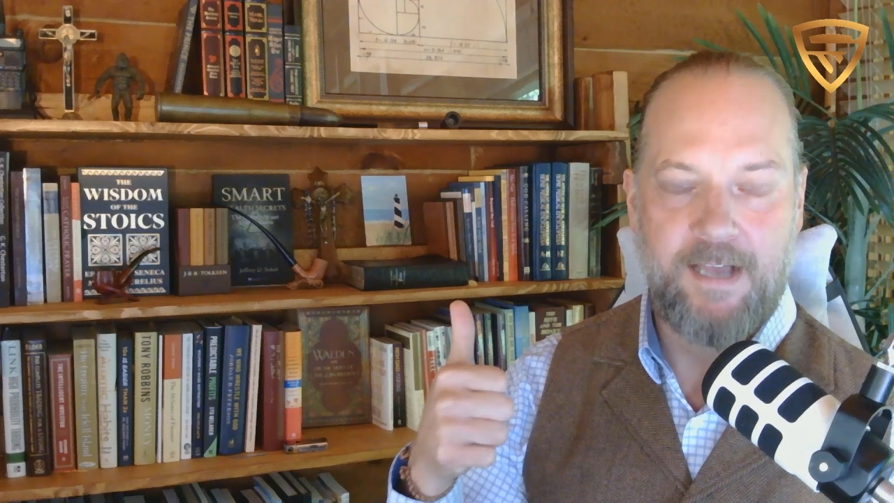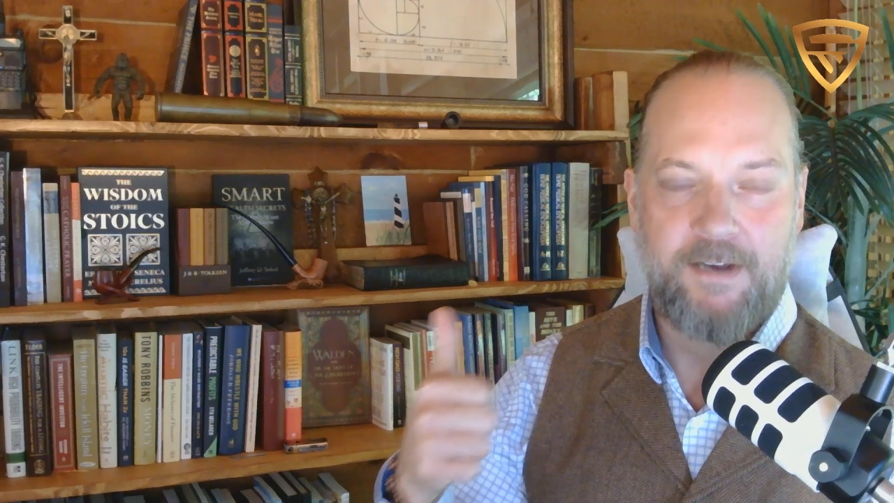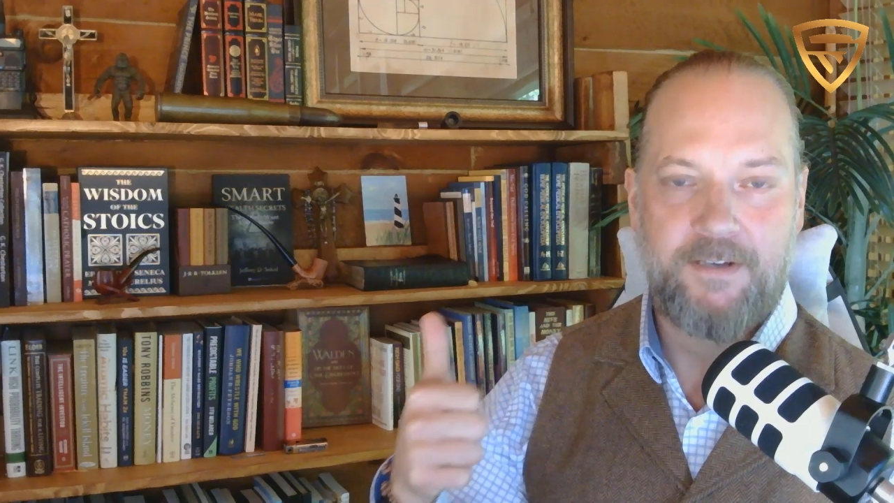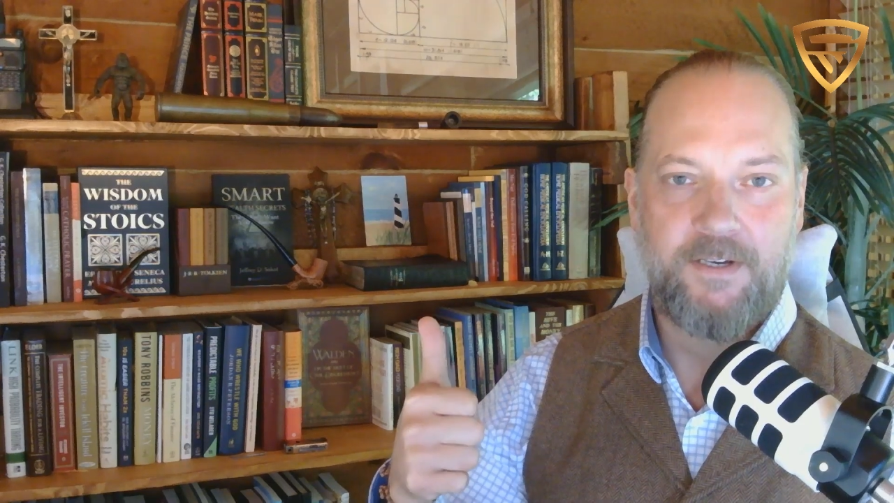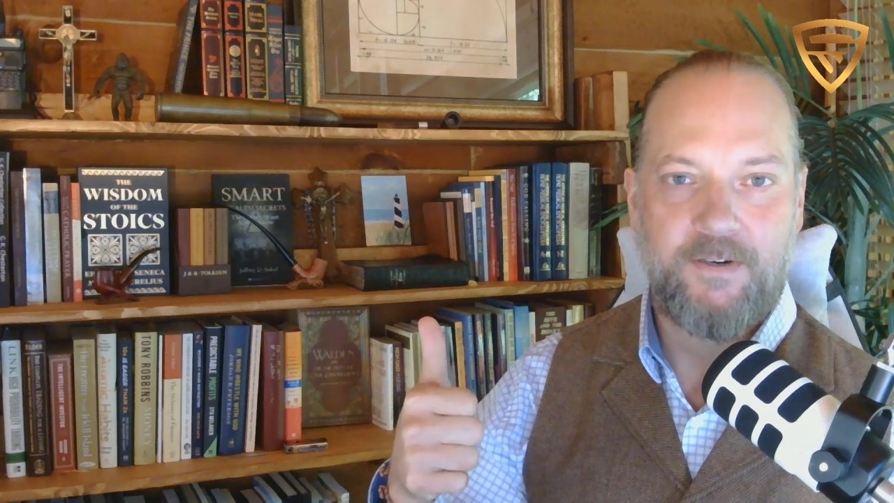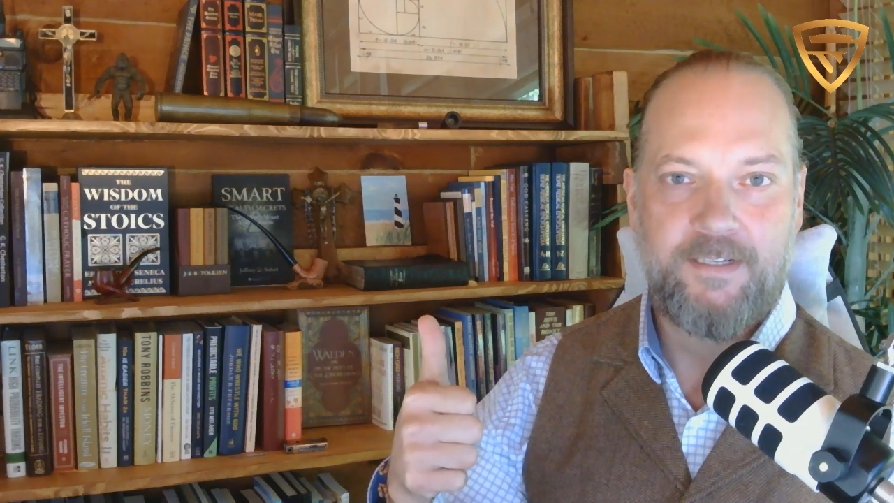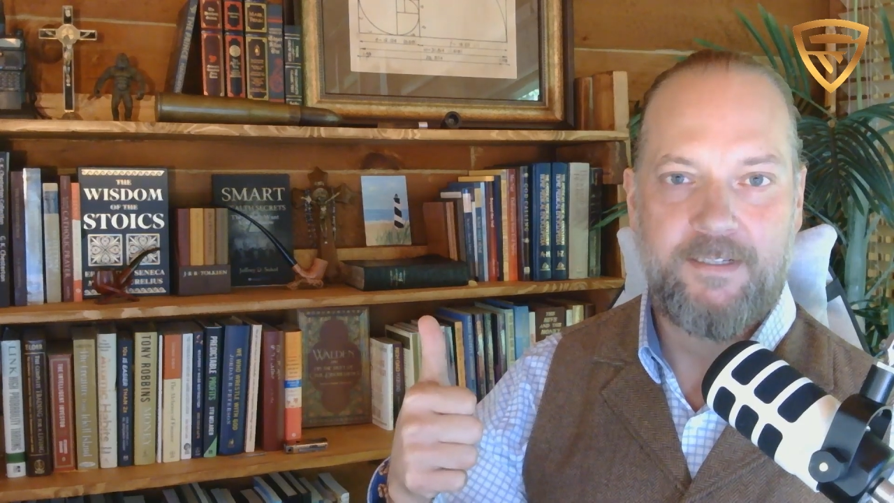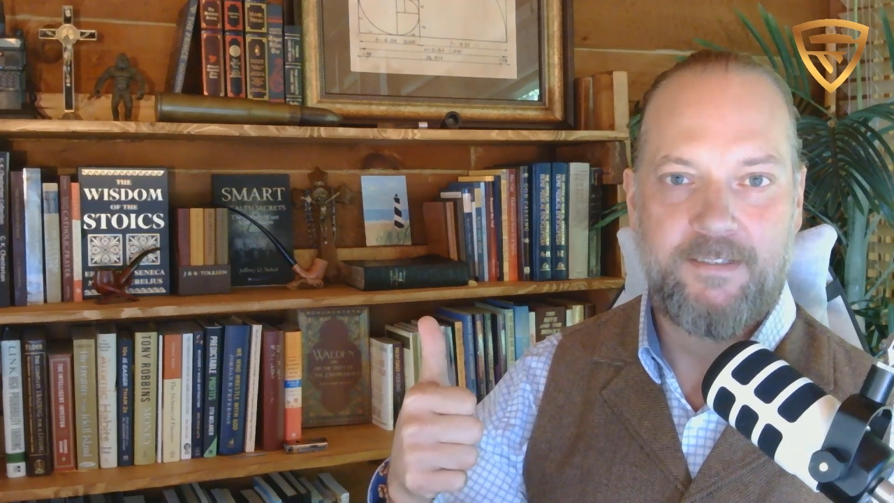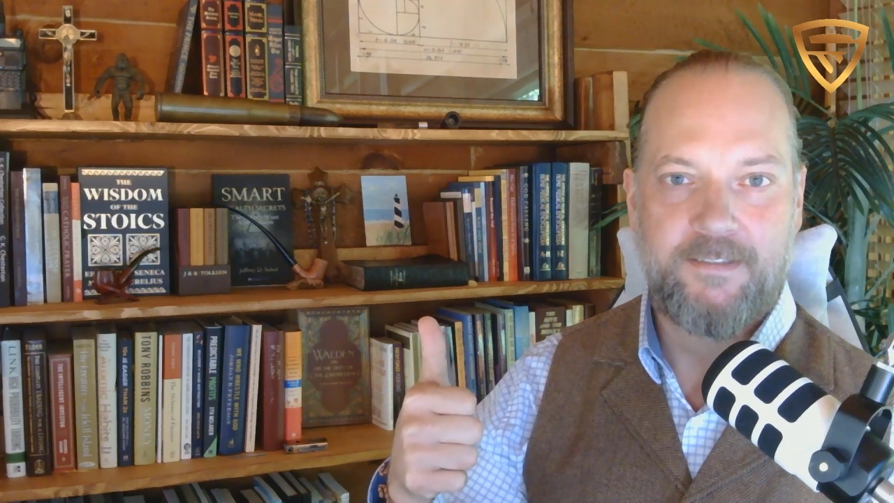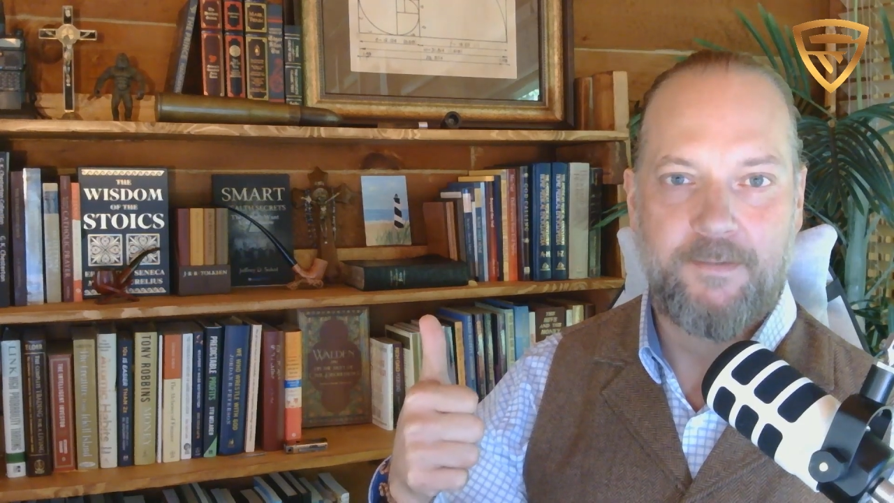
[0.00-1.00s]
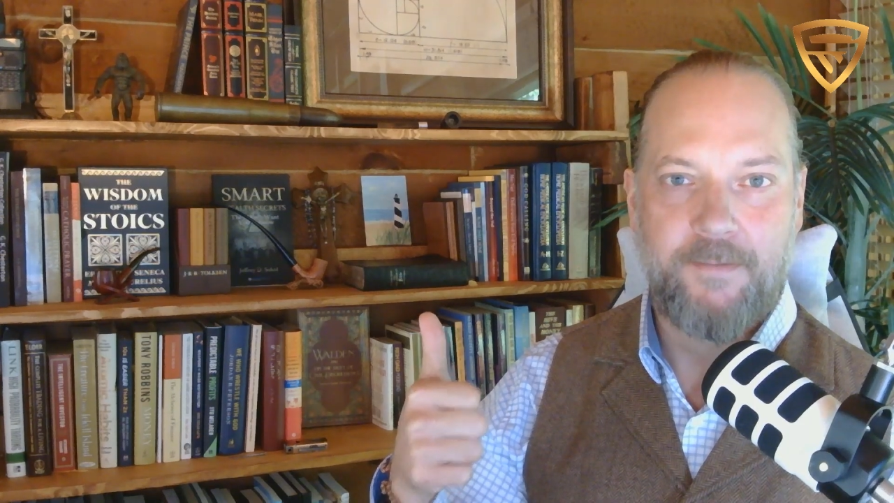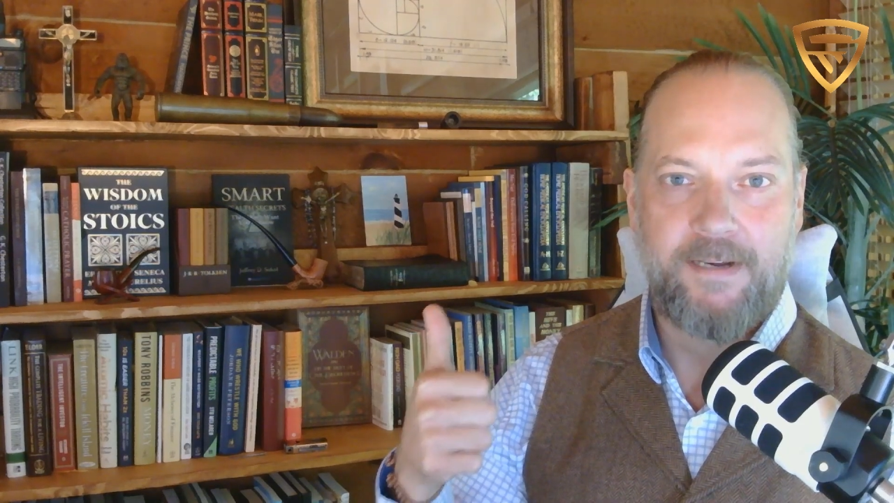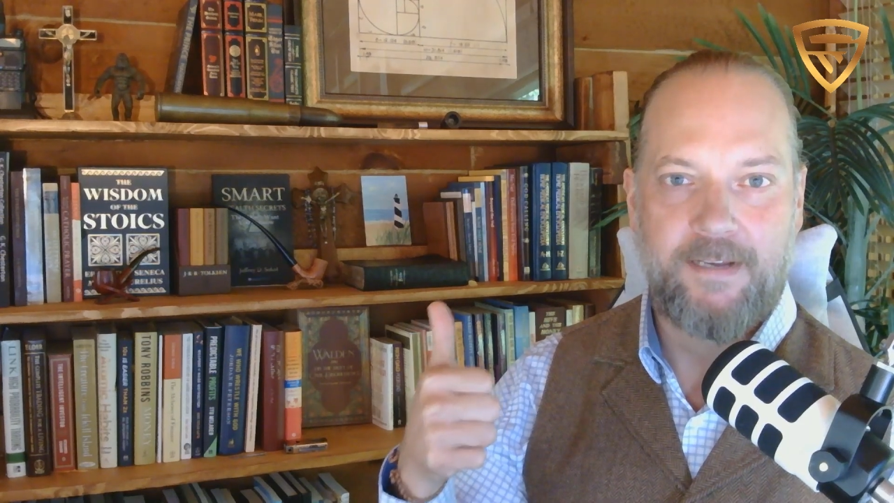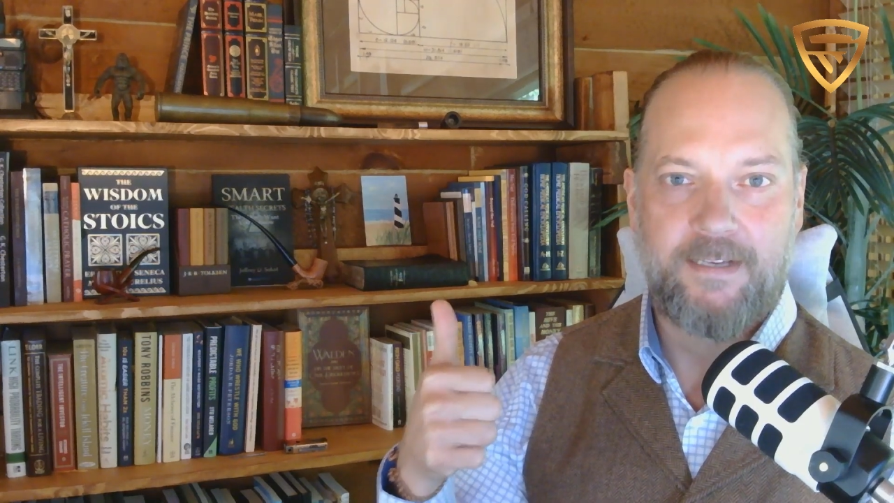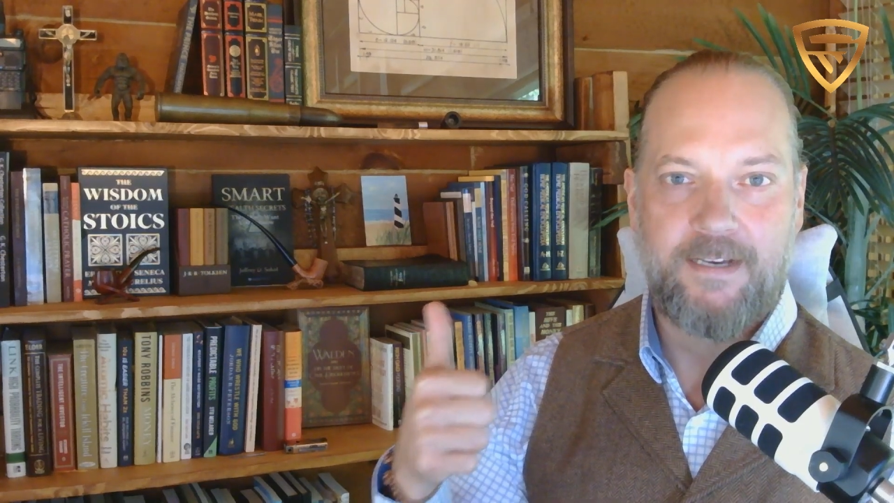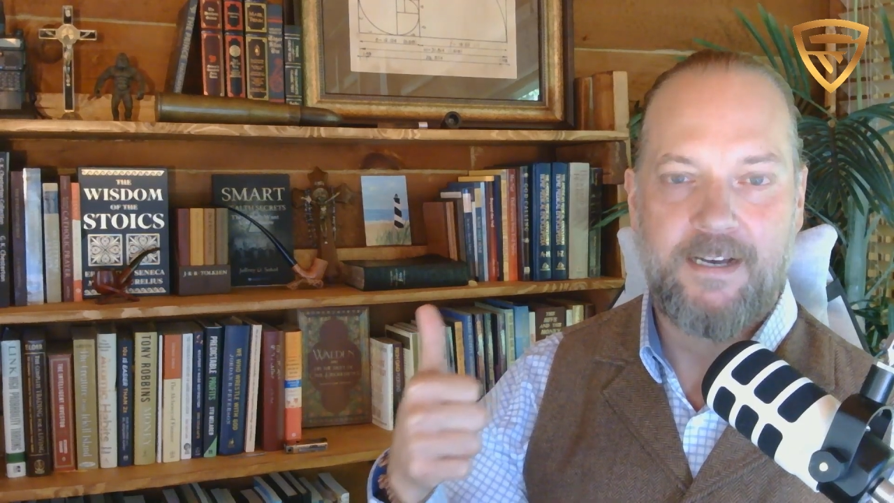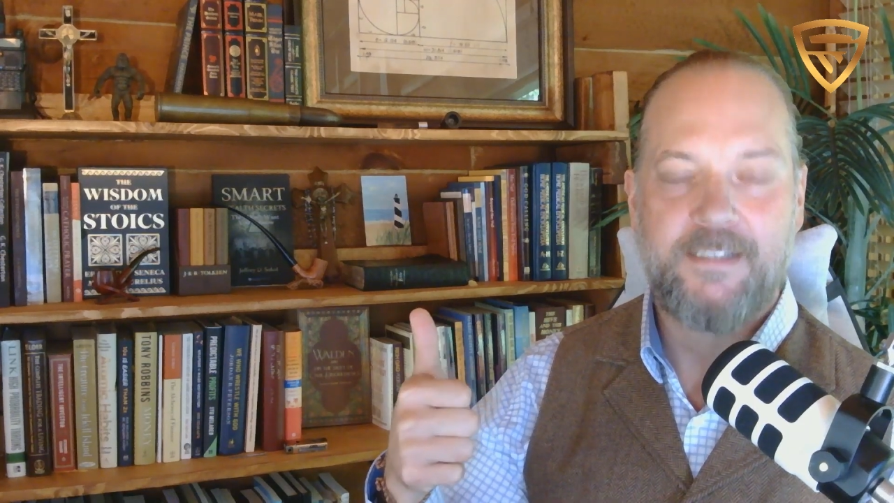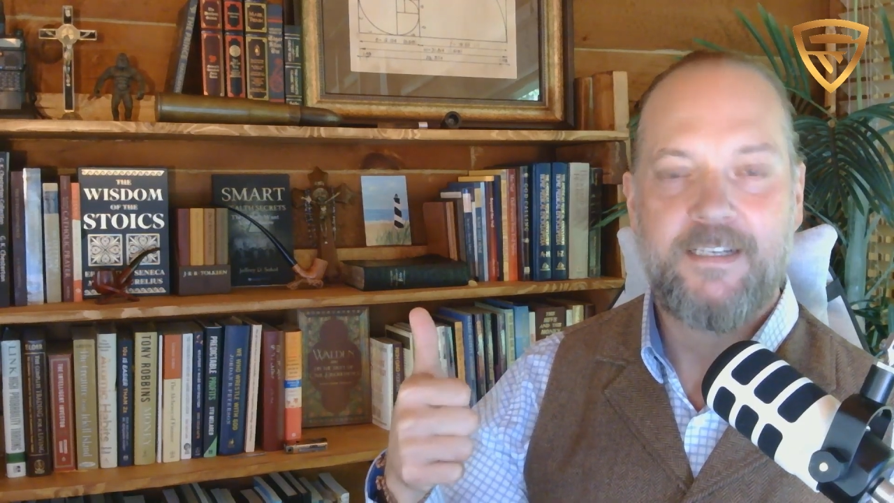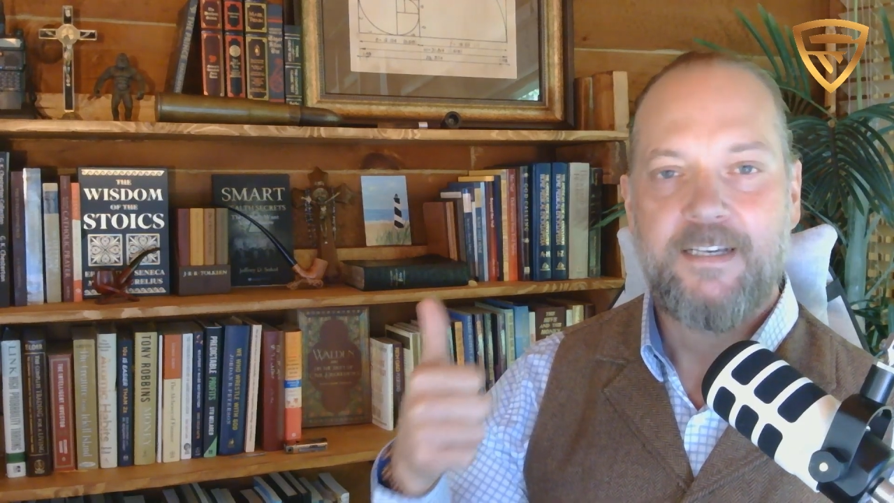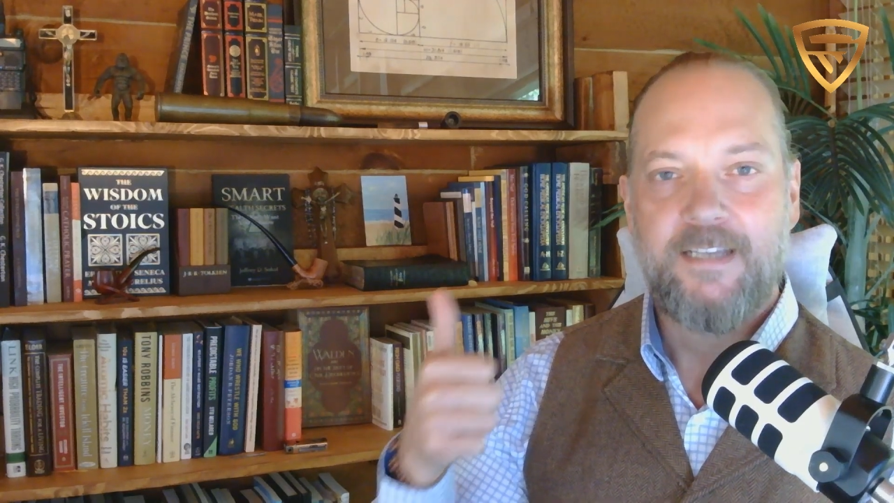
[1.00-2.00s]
to do it, somebody like us